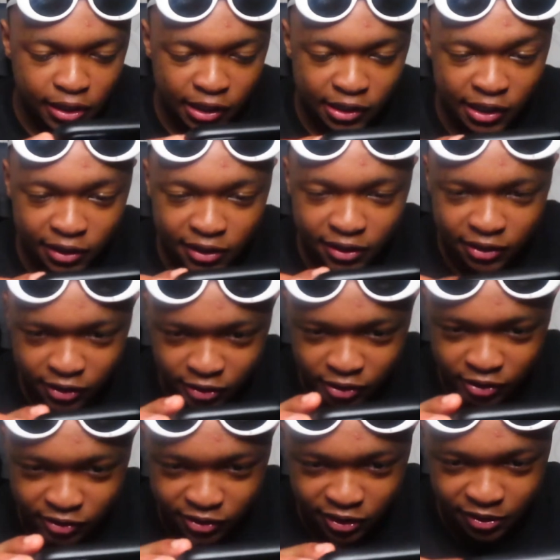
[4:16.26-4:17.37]
like this. You know
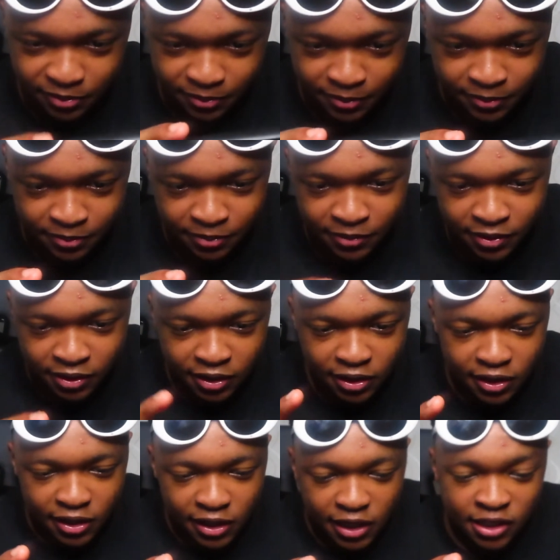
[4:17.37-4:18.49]
what I'm saying?
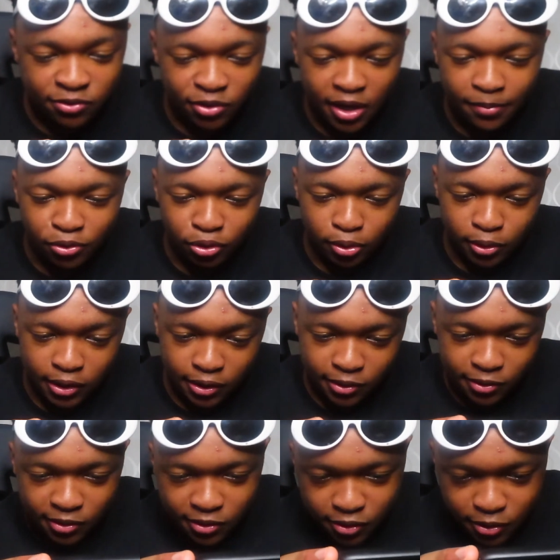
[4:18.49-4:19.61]
This is what I'm doing.
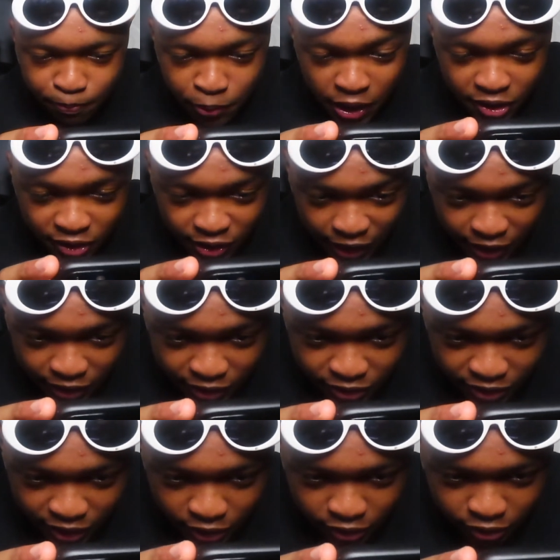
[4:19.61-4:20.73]
Picking like another
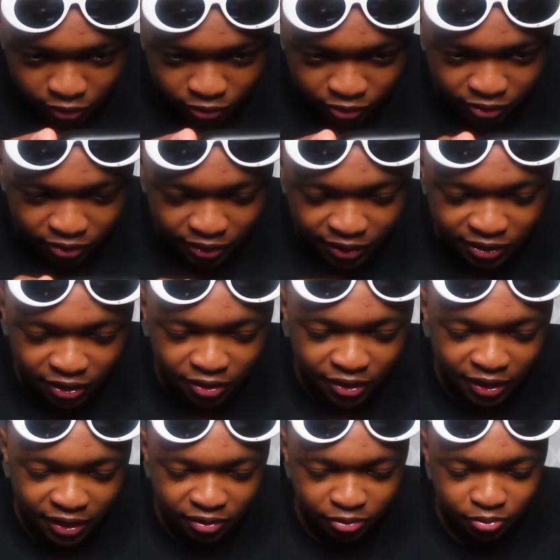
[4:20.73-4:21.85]
color, you know what I'm saying? That's all you
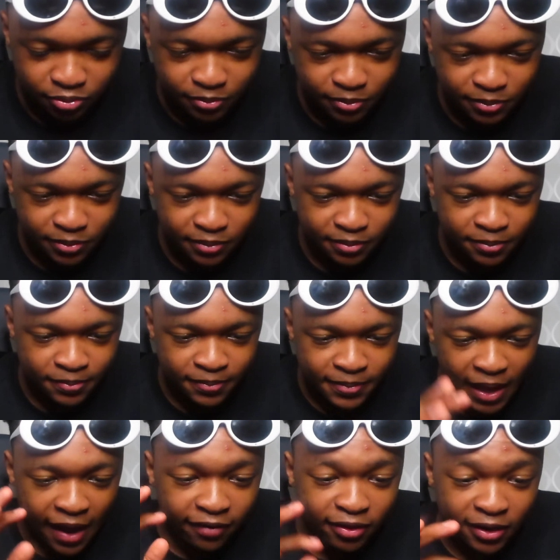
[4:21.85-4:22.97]
gotta do.
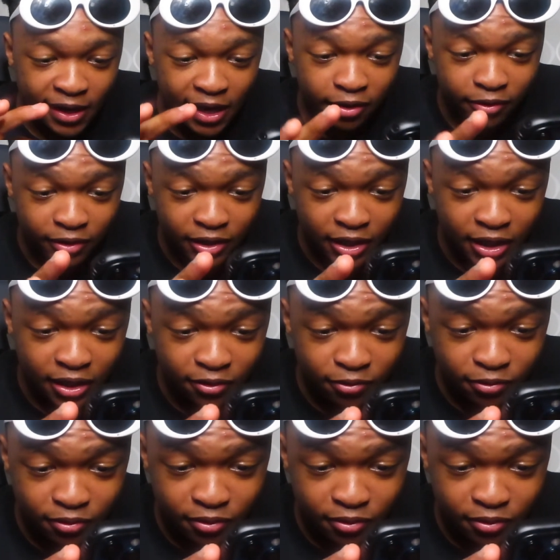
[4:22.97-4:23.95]
After that, you're done.